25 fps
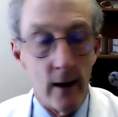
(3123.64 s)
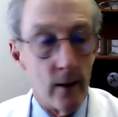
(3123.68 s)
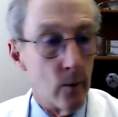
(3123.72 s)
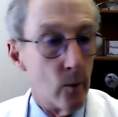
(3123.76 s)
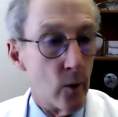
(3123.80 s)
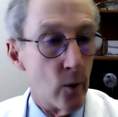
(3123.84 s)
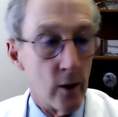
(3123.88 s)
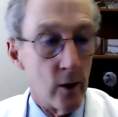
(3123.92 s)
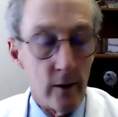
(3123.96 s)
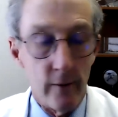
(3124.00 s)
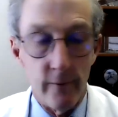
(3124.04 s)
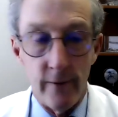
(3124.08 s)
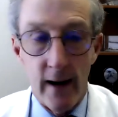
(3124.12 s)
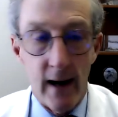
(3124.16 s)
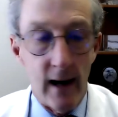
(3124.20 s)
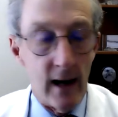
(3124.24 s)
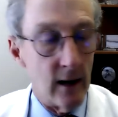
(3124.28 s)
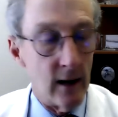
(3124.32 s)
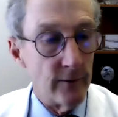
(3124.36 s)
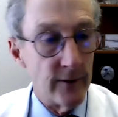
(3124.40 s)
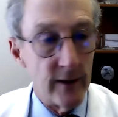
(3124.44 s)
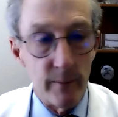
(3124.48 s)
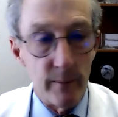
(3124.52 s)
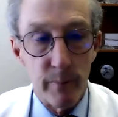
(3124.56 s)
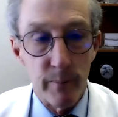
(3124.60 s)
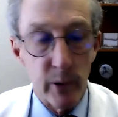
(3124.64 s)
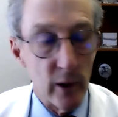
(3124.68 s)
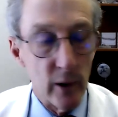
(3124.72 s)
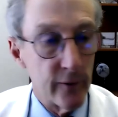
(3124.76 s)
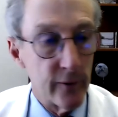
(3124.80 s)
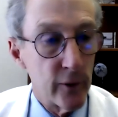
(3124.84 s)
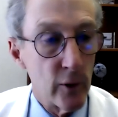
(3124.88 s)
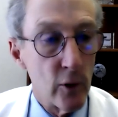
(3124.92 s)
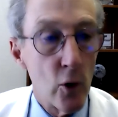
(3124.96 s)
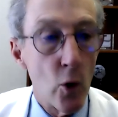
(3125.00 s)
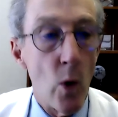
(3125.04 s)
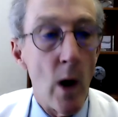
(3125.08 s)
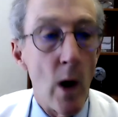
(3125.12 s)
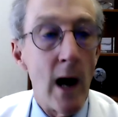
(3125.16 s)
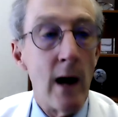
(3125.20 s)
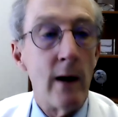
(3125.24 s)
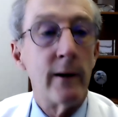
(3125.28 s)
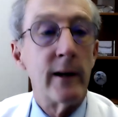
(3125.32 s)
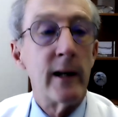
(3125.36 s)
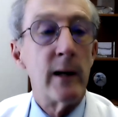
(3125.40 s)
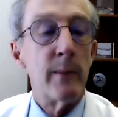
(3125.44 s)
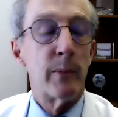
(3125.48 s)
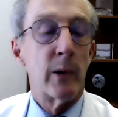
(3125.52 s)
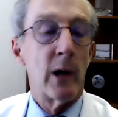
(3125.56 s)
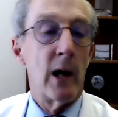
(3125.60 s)
were involved in peripheral
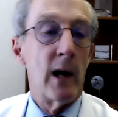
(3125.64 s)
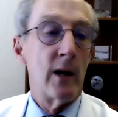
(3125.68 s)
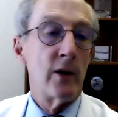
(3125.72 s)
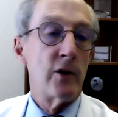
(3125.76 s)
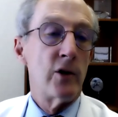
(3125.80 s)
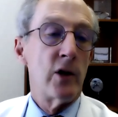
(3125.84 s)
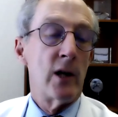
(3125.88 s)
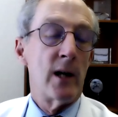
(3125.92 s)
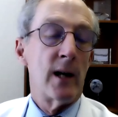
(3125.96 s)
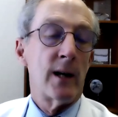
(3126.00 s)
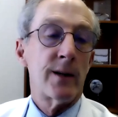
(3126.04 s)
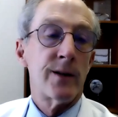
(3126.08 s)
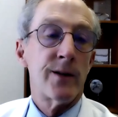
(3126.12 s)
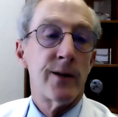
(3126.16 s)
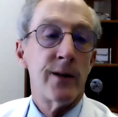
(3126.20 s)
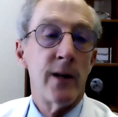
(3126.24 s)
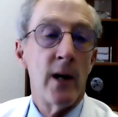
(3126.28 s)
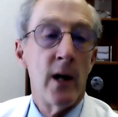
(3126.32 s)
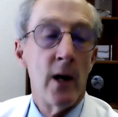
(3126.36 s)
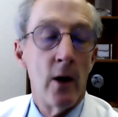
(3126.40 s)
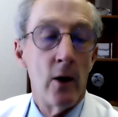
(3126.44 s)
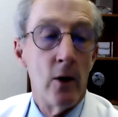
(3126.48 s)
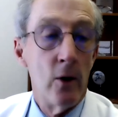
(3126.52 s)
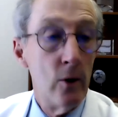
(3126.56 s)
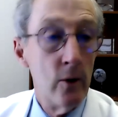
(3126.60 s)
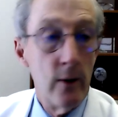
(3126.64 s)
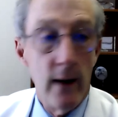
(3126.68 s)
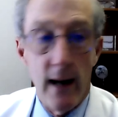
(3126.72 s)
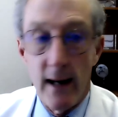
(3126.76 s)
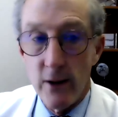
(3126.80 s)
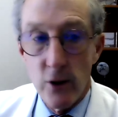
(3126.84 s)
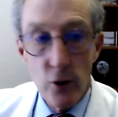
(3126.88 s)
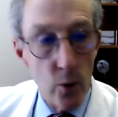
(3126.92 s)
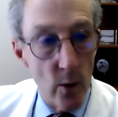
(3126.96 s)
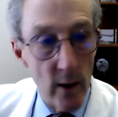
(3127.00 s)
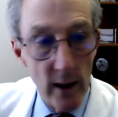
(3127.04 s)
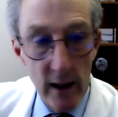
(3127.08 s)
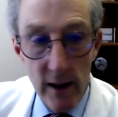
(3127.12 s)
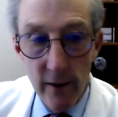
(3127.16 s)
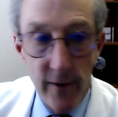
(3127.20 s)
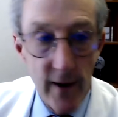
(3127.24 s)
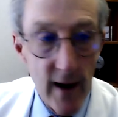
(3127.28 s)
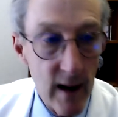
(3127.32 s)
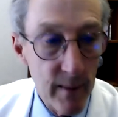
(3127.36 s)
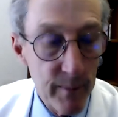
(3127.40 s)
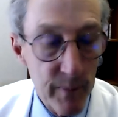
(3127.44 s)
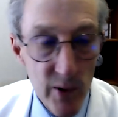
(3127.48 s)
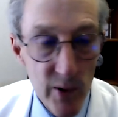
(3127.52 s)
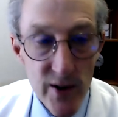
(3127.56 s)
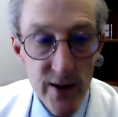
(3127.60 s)
quality projects, who had
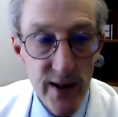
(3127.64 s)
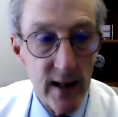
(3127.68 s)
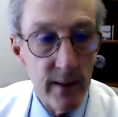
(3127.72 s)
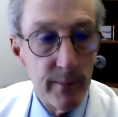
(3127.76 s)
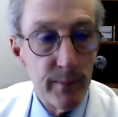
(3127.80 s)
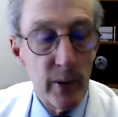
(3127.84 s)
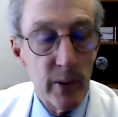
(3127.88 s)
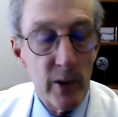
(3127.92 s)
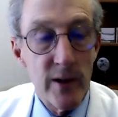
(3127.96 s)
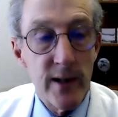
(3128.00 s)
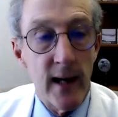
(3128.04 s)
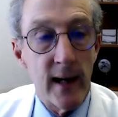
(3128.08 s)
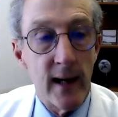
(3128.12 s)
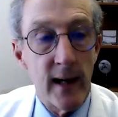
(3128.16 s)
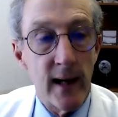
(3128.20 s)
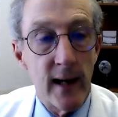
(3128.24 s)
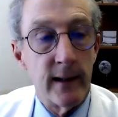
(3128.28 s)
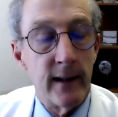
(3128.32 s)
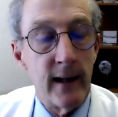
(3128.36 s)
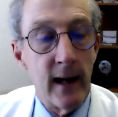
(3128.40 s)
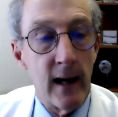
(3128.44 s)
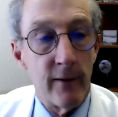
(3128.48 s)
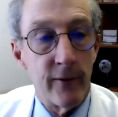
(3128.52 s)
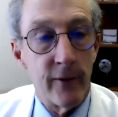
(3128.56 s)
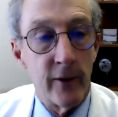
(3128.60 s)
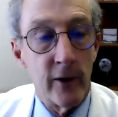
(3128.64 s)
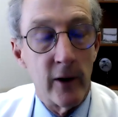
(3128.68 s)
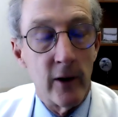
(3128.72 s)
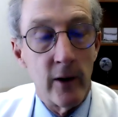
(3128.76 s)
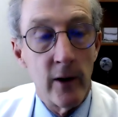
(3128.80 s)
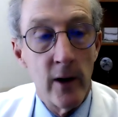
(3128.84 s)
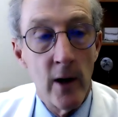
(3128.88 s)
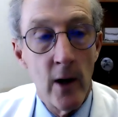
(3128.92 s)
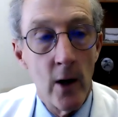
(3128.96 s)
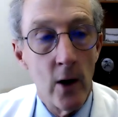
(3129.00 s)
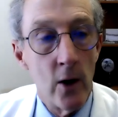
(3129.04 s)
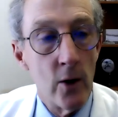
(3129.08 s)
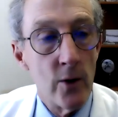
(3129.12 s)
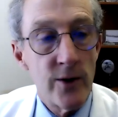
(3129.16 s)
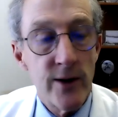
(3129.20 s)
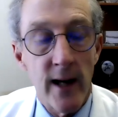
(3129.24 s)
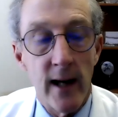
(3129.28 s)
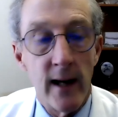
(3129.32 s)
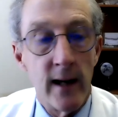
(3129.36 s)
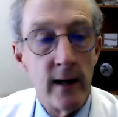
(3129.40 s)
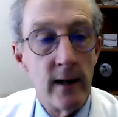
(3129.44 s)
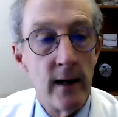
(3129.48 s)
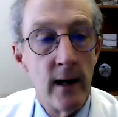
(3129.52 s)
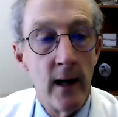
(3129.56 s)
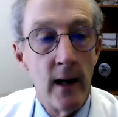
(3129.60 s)
25% protected effort, who
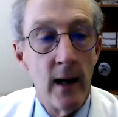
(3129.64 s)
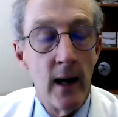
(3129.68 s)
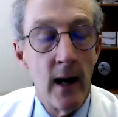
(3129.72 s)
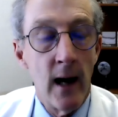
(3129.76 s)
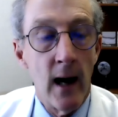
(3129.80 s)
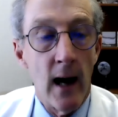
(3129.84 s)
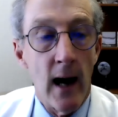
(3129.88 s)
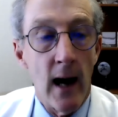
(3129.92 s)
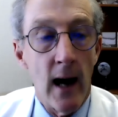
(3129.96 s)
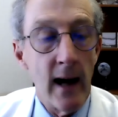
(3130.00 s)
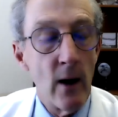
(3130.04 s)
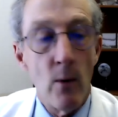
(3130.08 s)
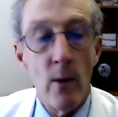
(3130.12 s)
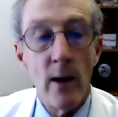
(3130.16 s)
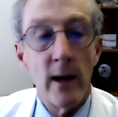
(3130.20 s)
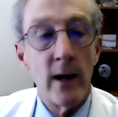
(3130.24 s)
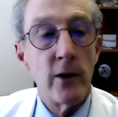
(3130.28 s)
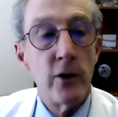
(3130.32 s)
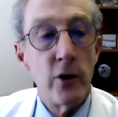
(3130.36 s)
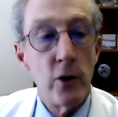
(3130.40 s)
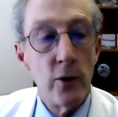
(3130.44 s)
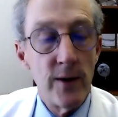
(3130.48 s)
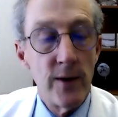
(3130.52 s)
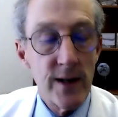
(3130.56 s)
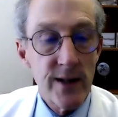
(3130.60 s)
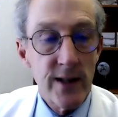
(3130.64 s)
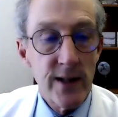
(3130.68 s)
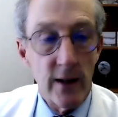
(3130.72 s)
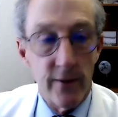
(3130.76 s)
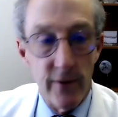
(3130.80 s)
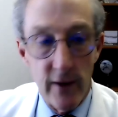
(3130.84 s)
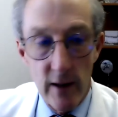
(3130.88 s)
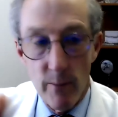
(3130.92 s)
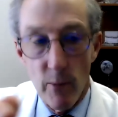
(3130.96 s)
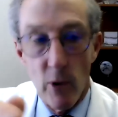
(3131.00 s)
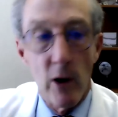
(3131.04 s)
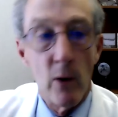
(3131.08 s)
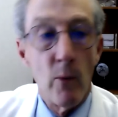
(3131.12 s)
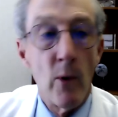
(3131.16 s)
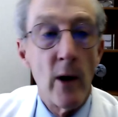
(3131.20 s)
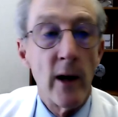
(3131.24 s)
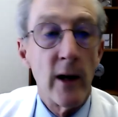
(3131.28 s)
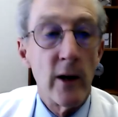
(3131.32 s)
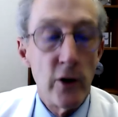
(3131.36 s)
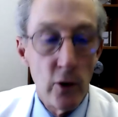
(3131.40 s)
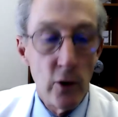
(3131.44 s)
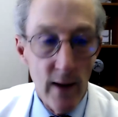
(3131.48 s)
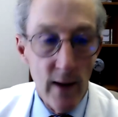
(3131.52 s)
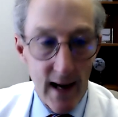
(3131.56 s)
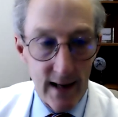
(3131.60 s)
said, I don't want to do this stuff anymore. I want
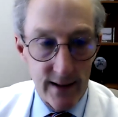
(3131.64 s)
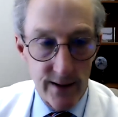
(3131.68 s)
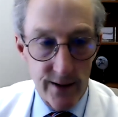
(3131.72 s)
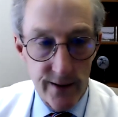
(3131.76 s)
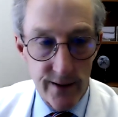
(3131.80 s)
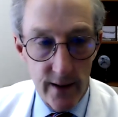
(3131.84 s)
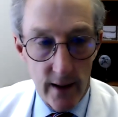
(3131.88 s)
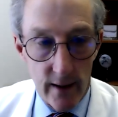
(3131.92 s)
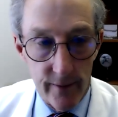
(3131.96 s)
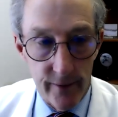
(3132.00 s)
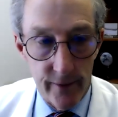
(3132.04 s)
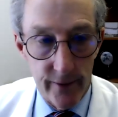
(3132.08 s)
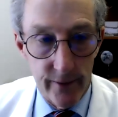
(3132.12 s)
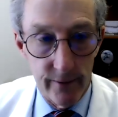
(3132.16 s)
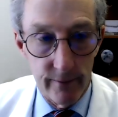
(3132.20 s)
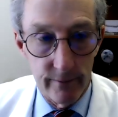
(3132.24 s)
to do that stuff.